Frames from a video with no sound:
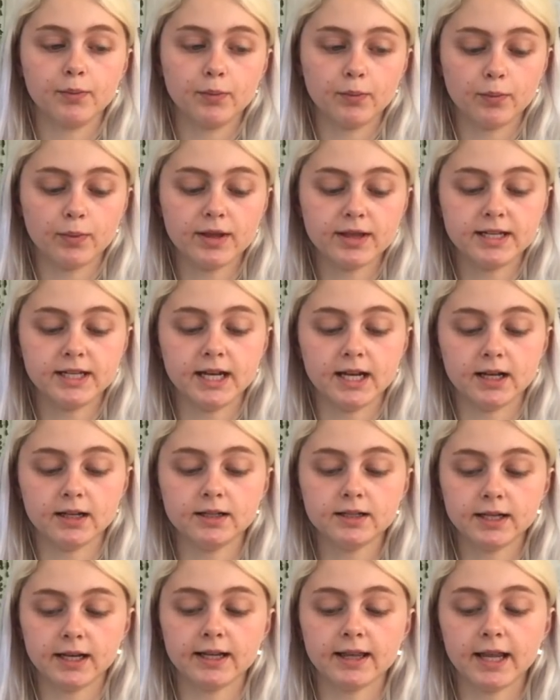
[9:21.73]
with
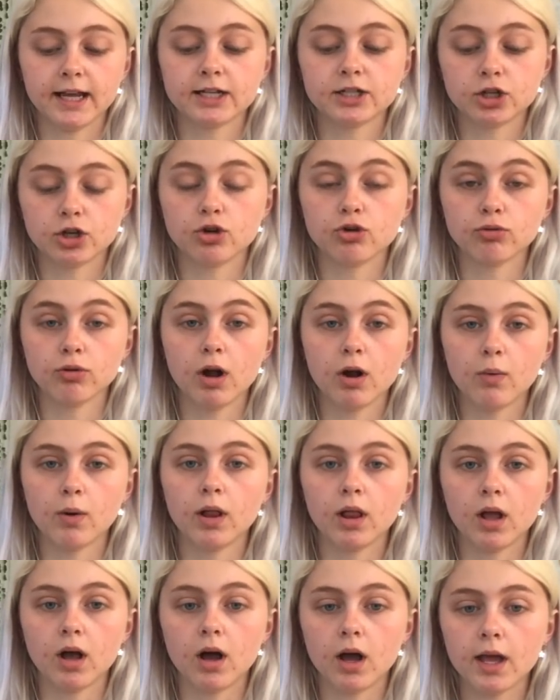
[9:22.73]
dance. I'd like to grow a
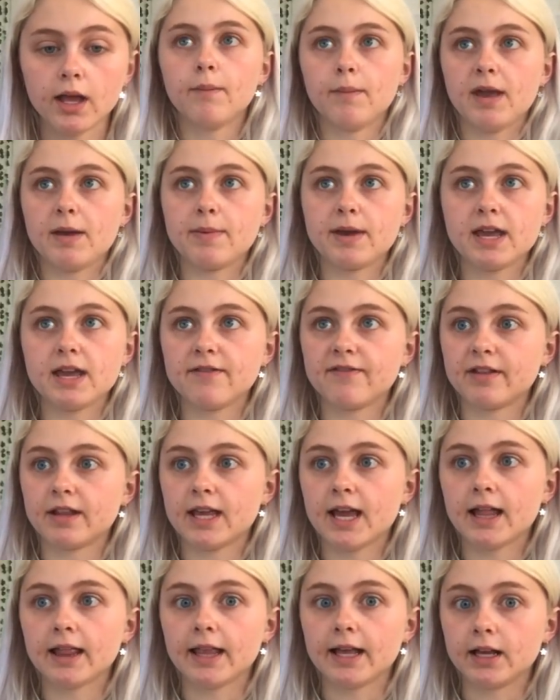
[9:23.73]
lot, maybe even
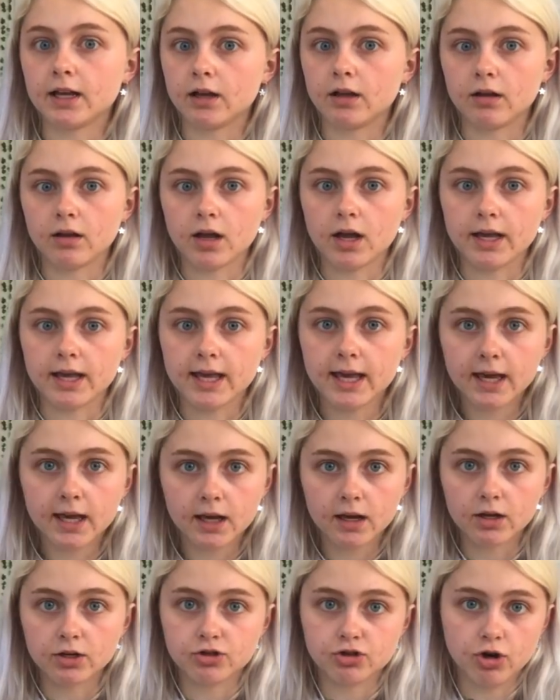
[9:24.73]
get like a
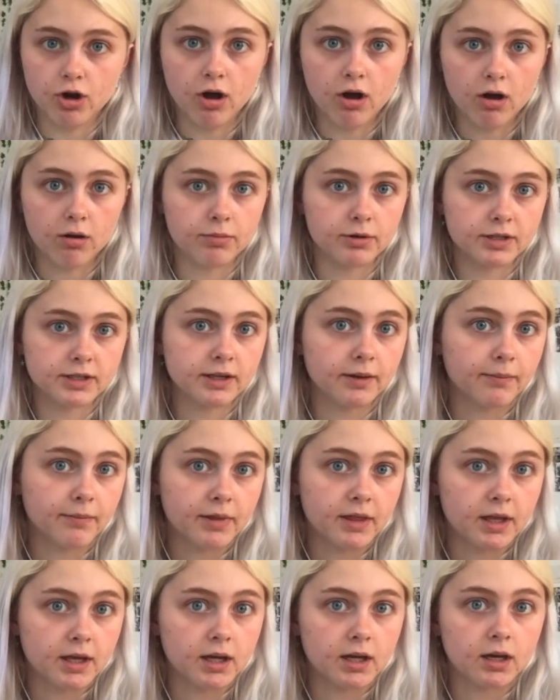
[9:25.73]
gig, a job or
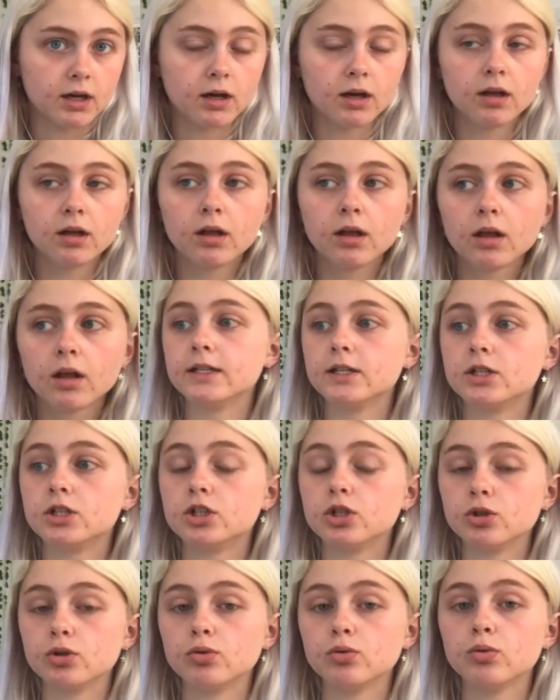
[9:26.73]
something.
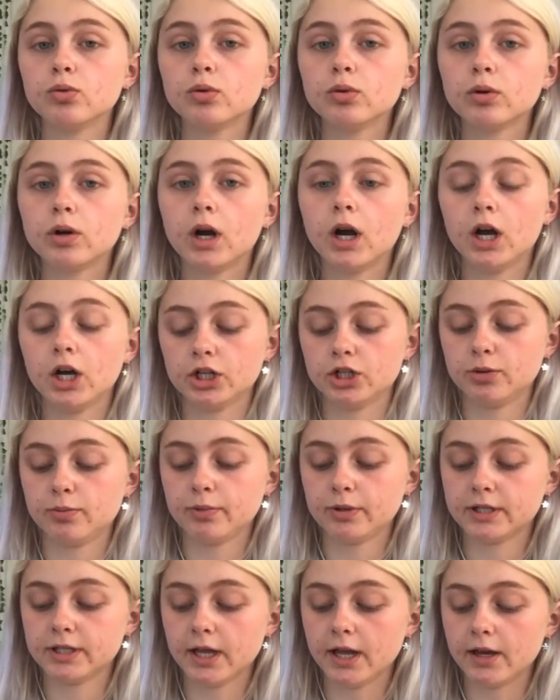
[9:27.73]
Do
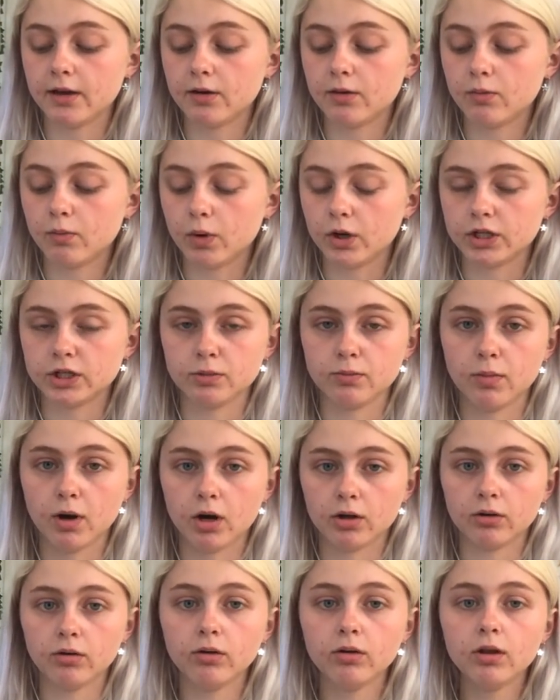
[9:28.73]
100% want to
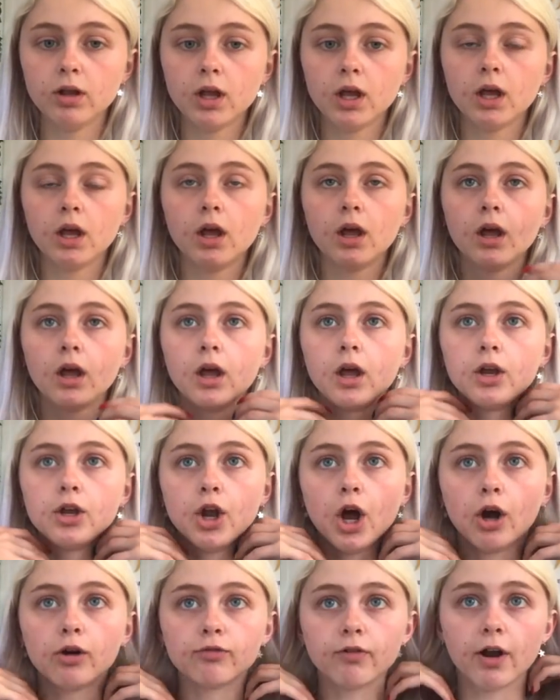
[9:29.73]
model,
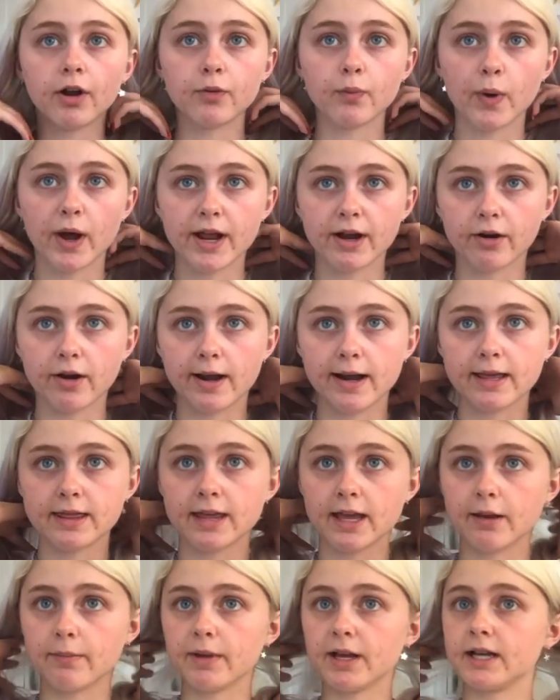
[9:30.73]
not runway or
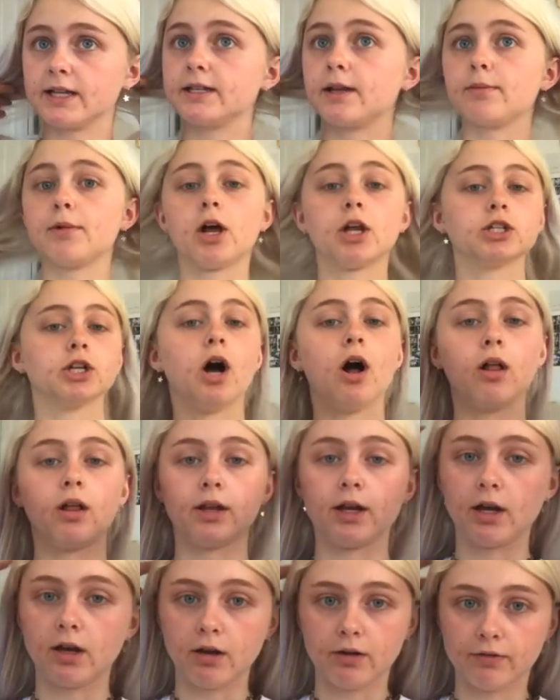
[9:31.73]
anything because I'm not tall
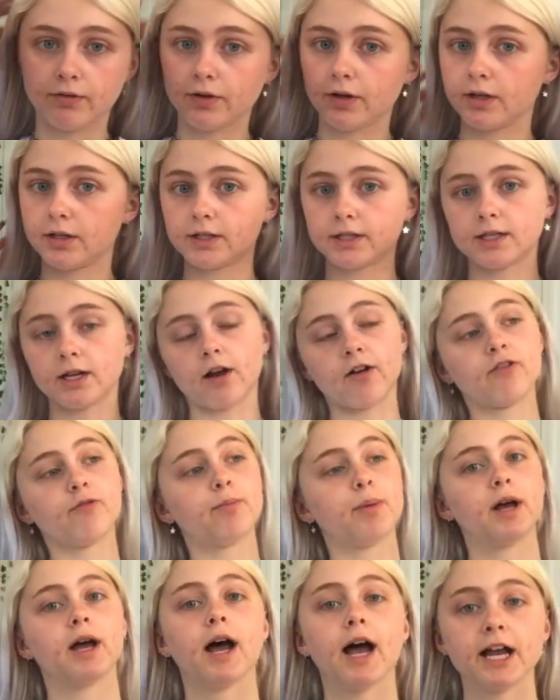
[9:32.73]
enough or stuff,
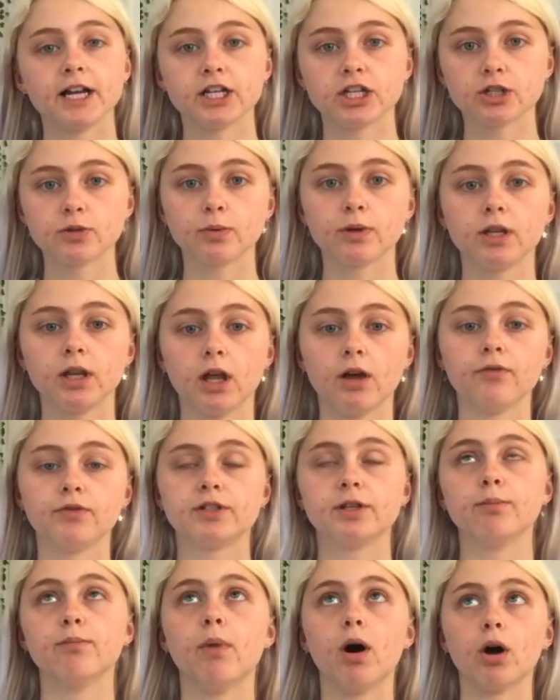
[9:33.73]
but I just would love
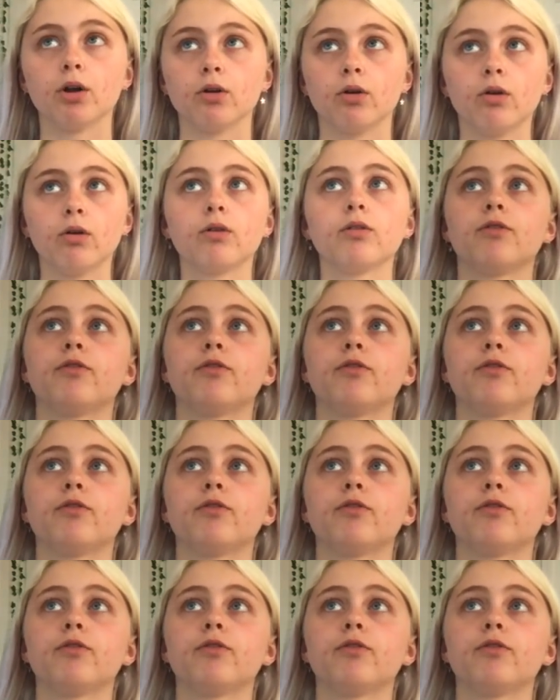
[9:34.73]
to model